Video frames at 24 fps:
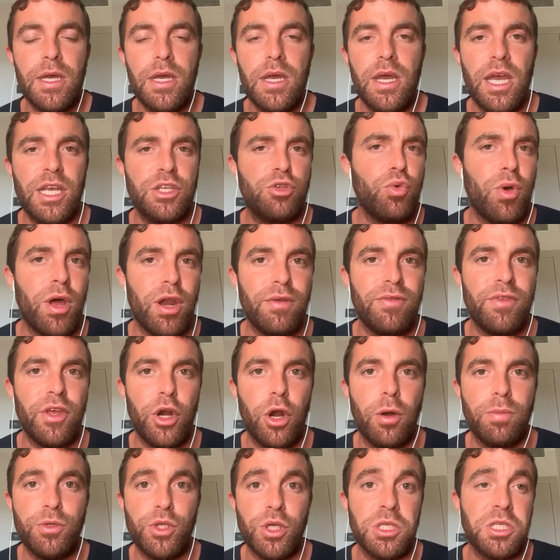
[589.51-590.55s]
as one of their
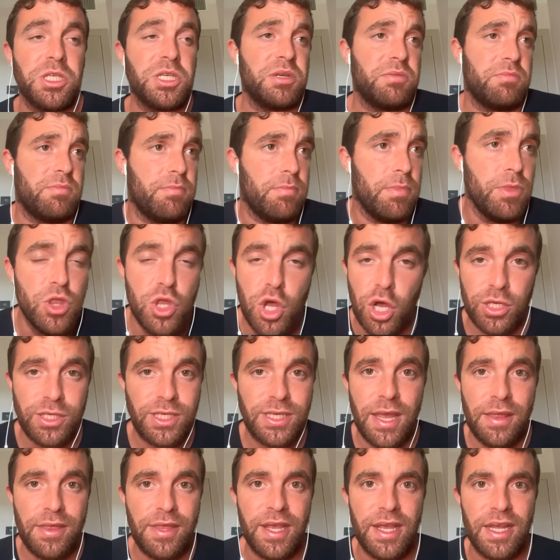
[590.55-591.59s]
options. Not
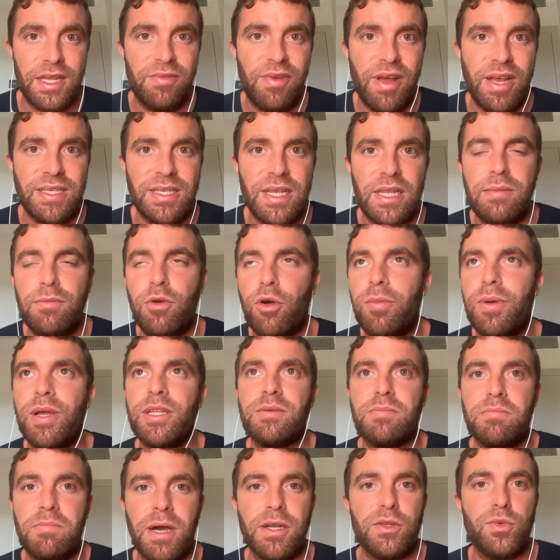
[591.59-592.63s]
something advanced at the moment,
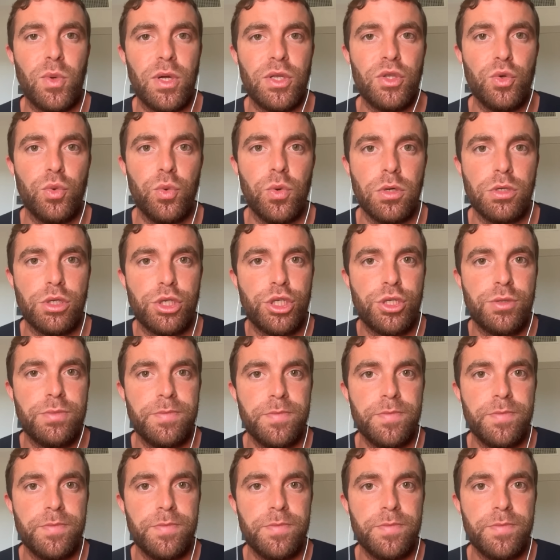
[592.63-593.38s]
but one to watch.